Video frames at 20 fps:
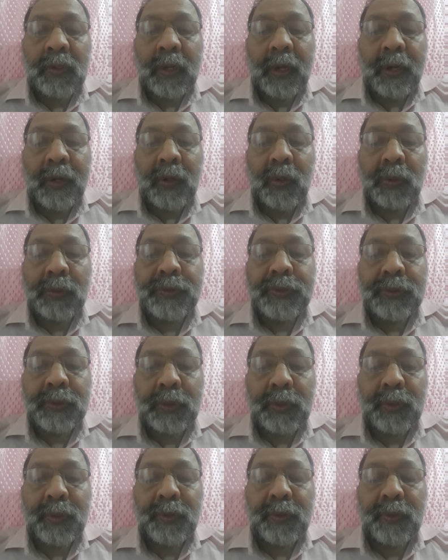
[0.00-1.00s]
and
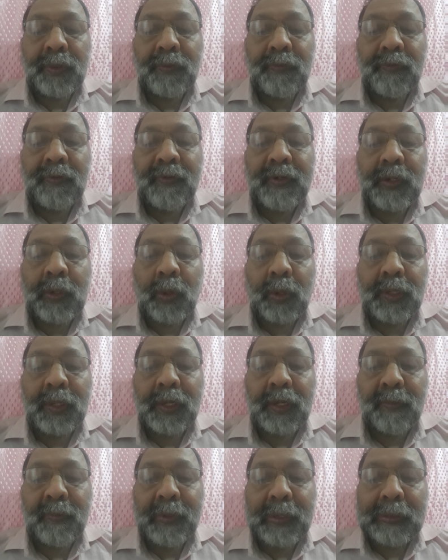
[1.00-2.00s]
also we were
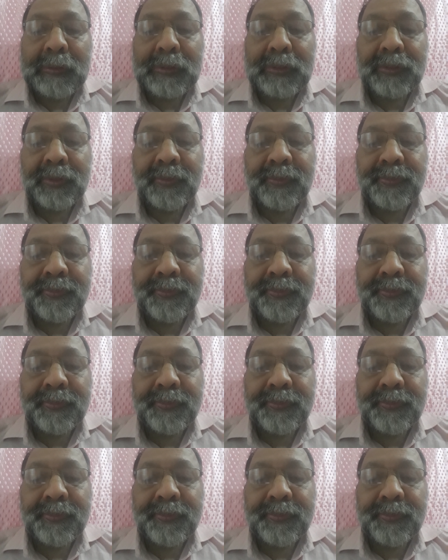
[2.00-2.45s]
talking about